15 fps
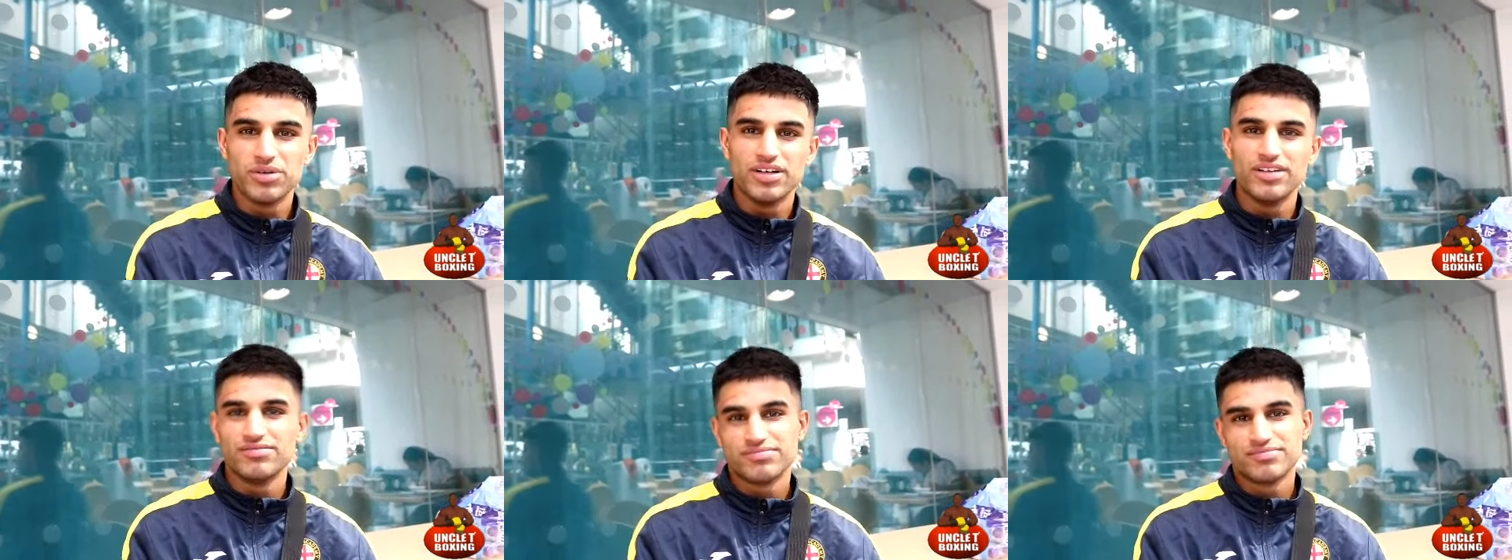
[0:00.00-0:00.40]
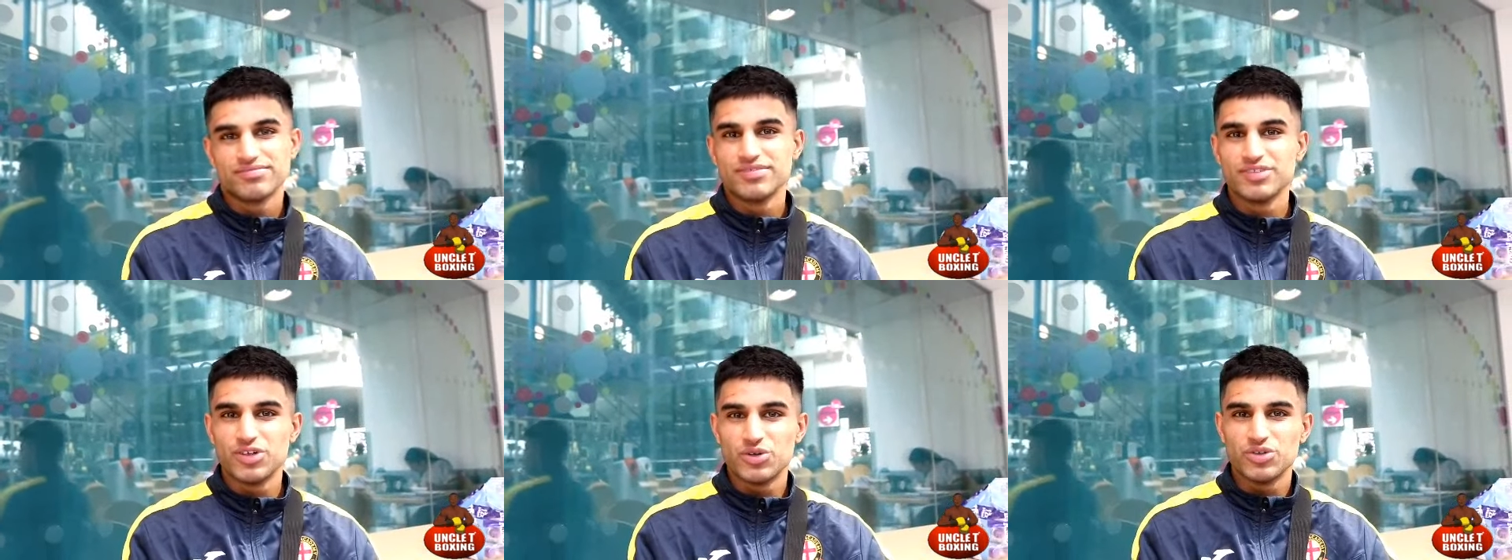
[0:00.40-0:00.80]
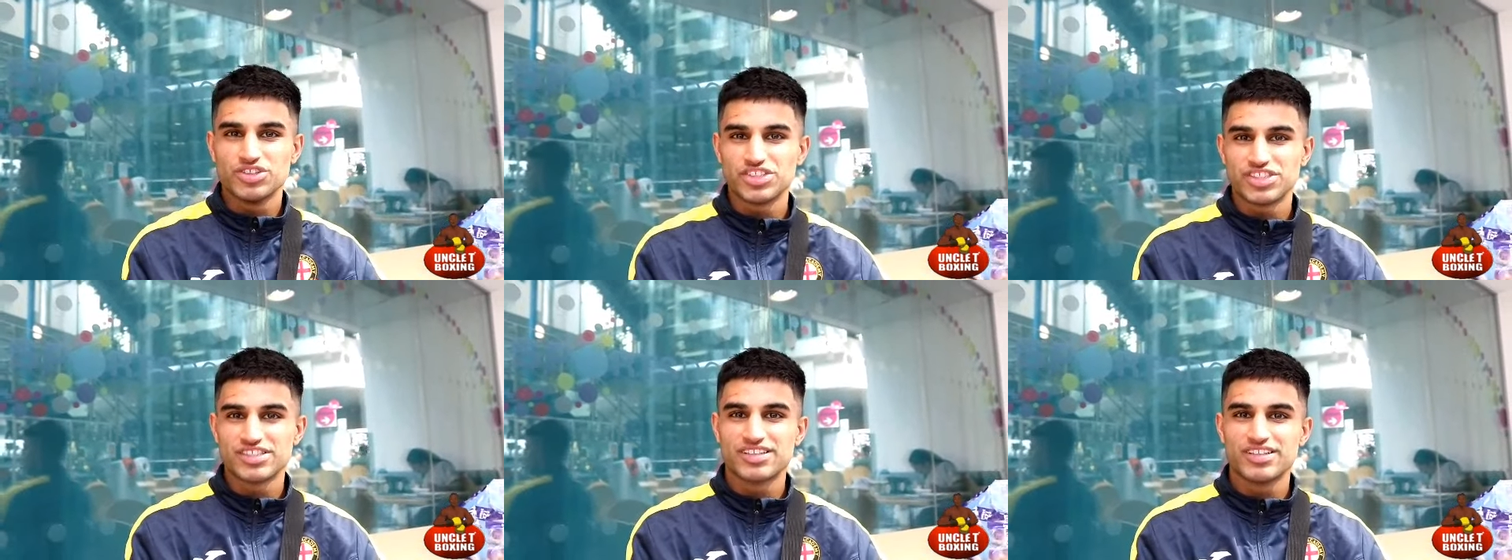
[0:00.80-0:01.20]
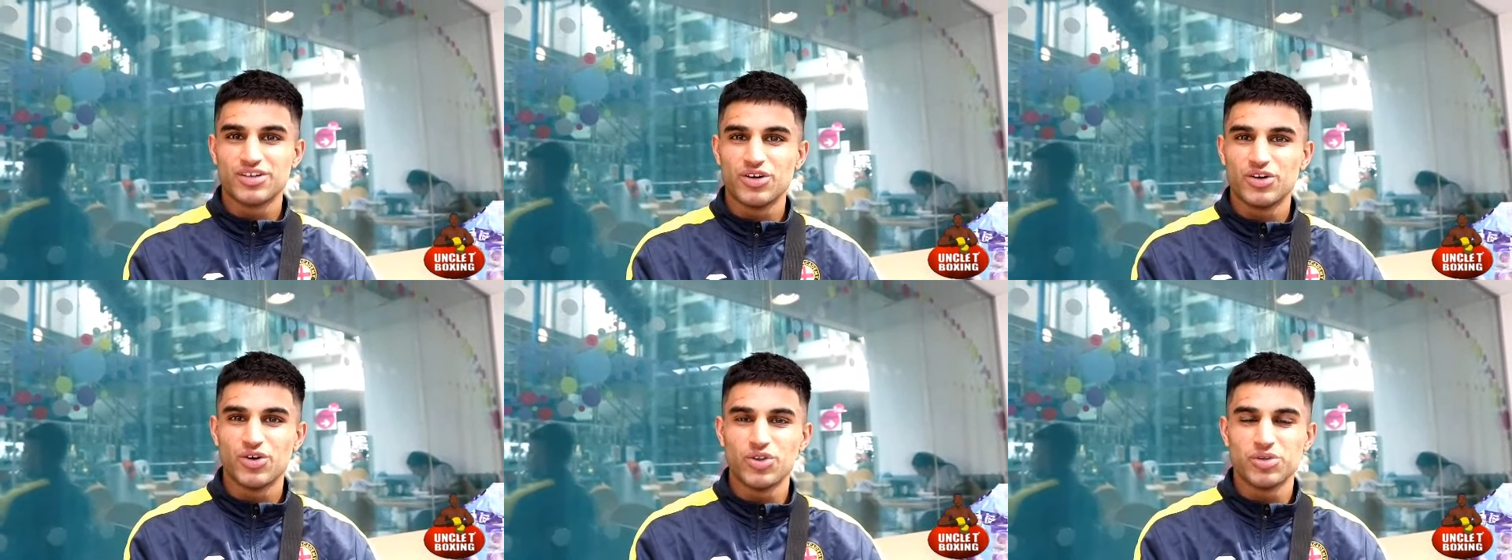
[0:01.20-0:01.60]
But, yeah. You know, just
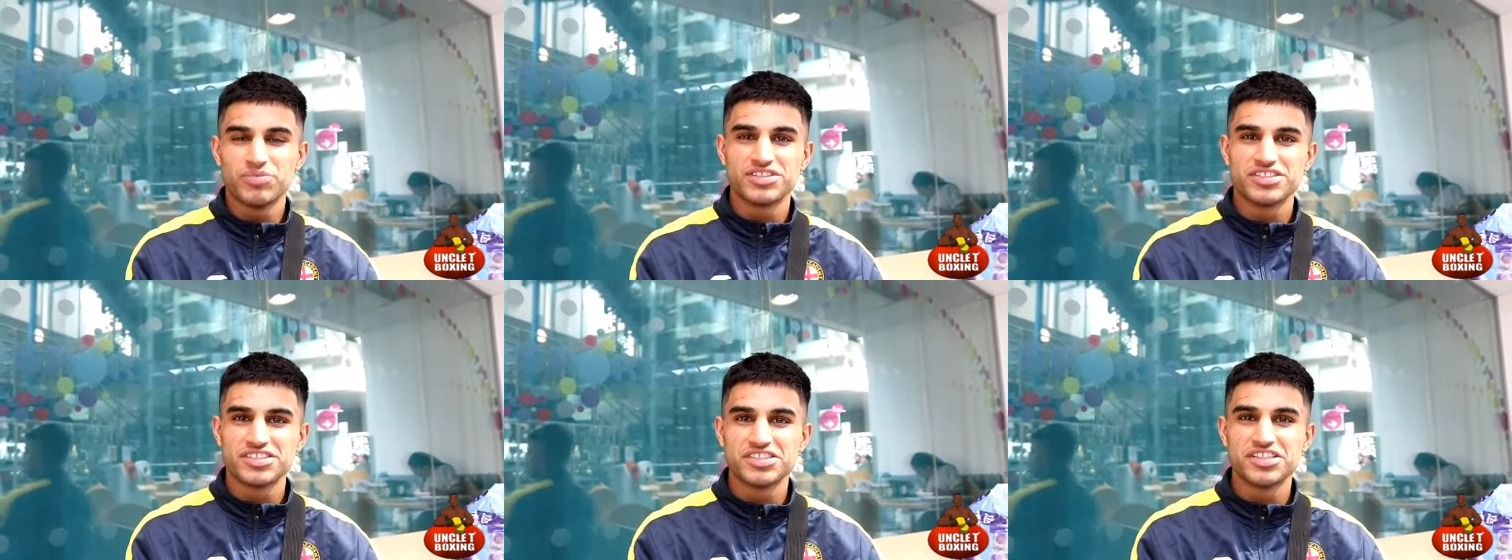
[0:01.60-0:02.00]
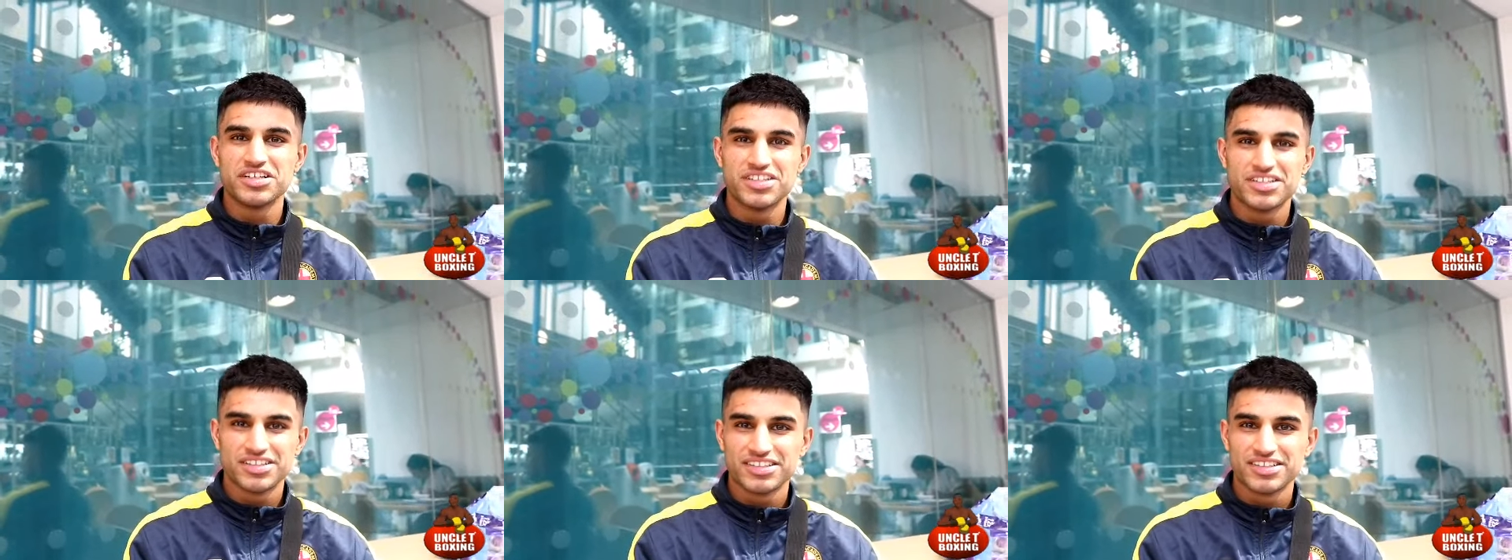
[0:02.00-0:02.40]
got the business done.